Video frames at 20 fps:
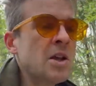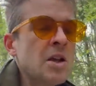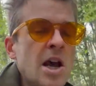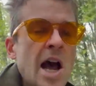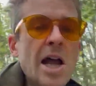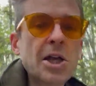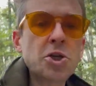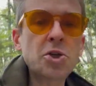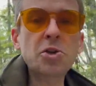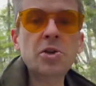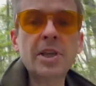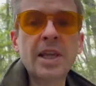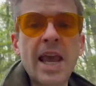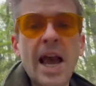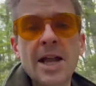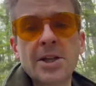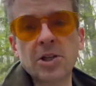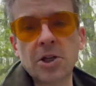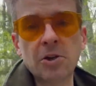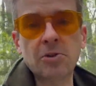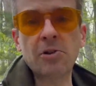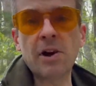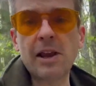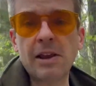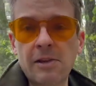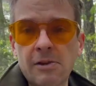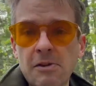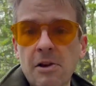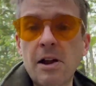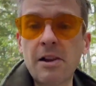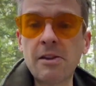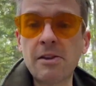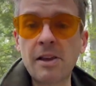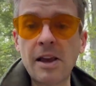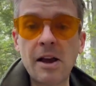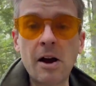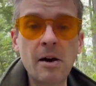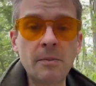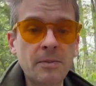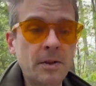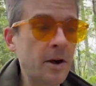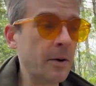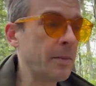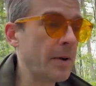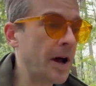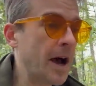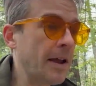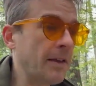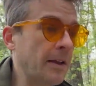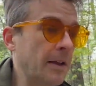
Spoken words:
I should catch a great sunset up there behind the